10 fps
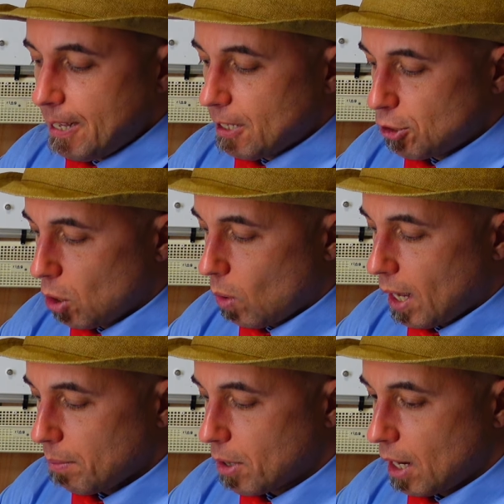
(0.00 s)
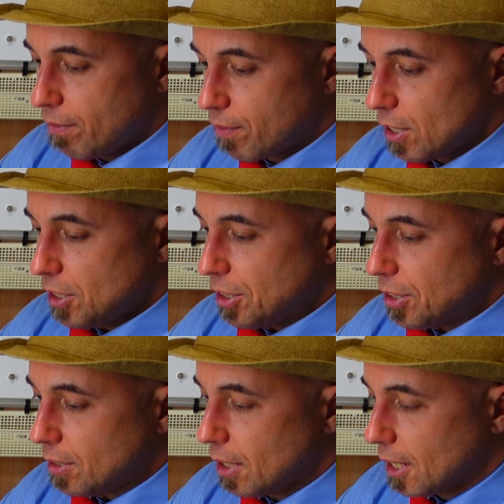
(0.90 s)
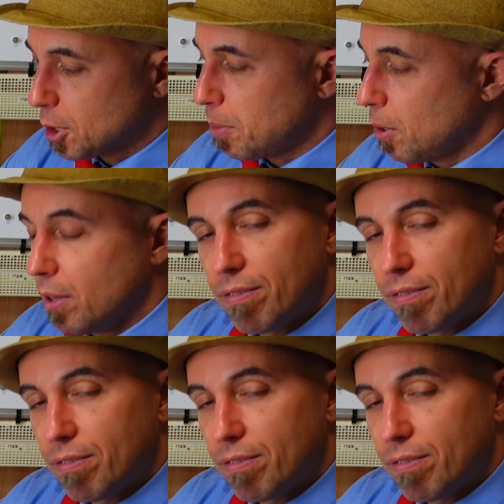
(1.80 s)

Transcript: So I'm gonna first explain you the